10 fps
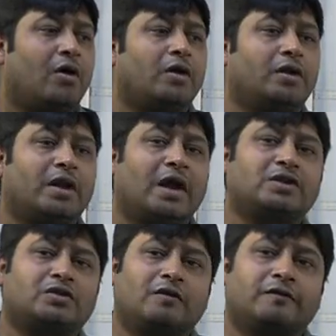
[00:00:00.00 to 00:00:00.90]
on the
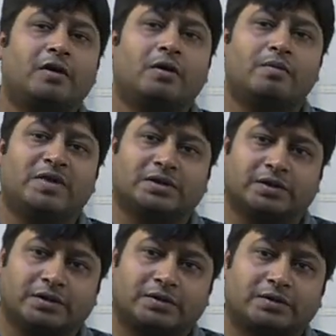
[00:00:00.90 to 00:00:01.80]
lines of
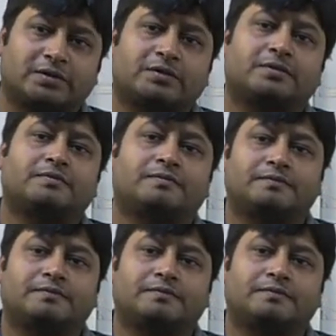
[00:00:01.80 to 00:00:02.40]
business.